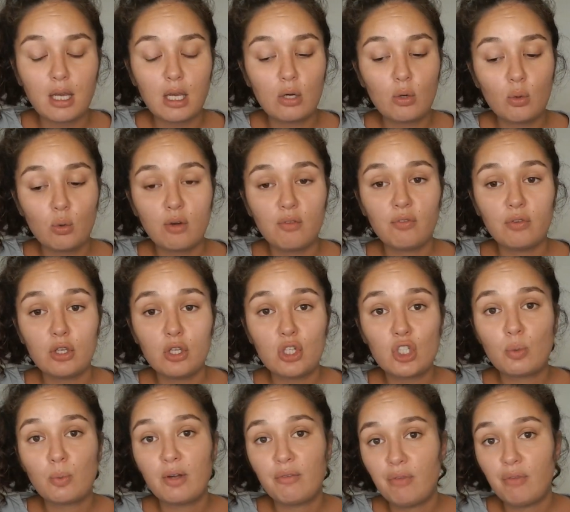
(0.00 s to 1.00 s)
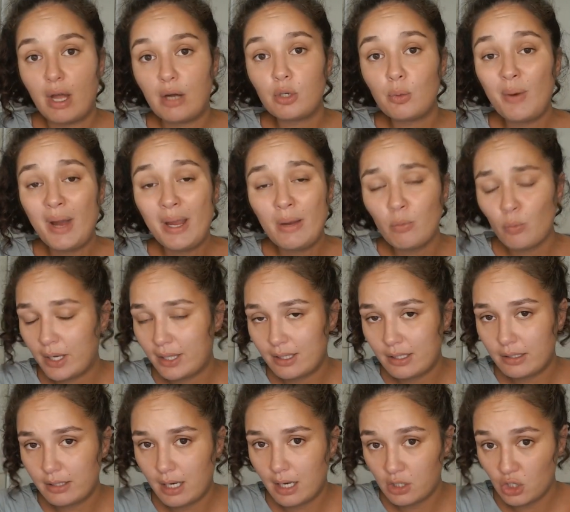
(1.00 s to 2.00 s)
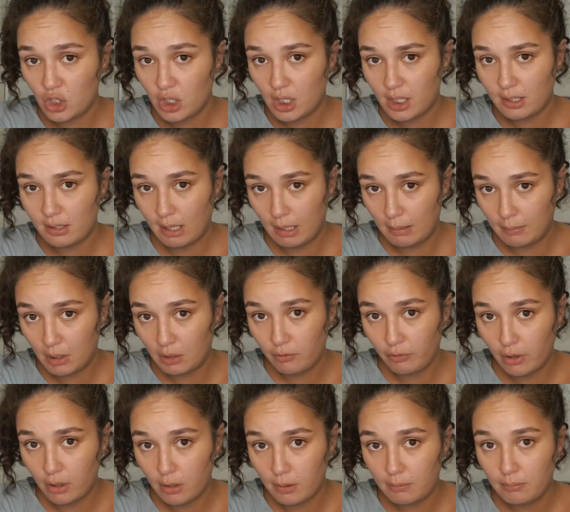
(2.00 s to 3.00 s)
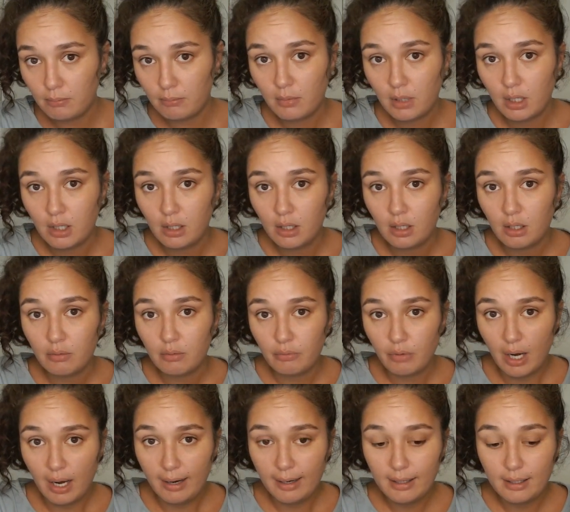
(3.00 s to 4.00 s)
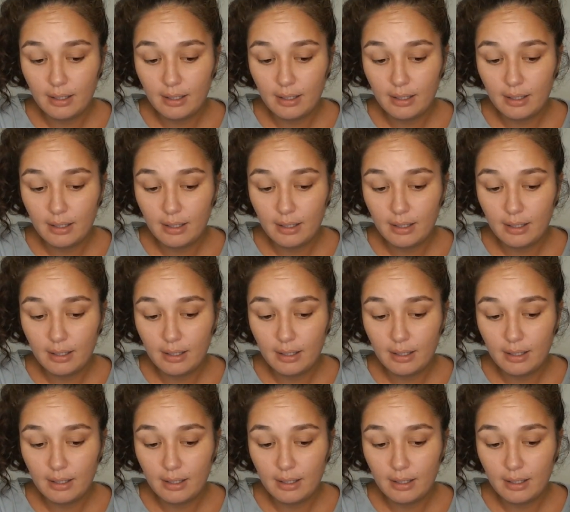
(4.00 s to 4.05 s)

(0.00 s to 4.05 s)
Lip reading: in order for you to evaluate where this energy is coming from. Right?